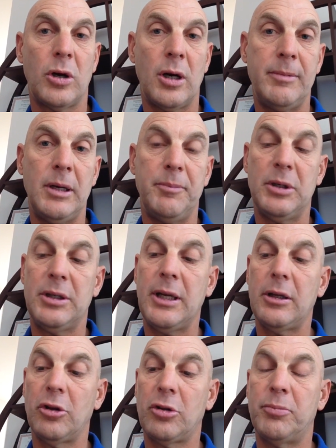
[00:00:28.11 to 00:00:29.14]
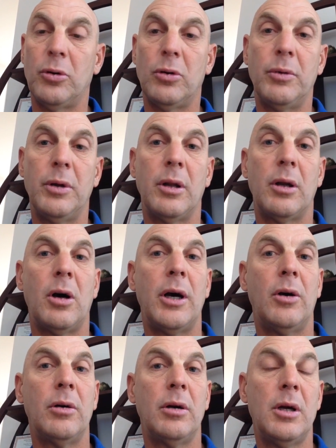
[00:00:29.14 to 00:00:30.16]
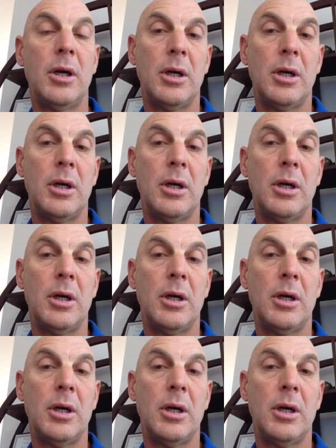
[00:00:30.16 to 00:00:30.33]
time in a particular sport with an eye on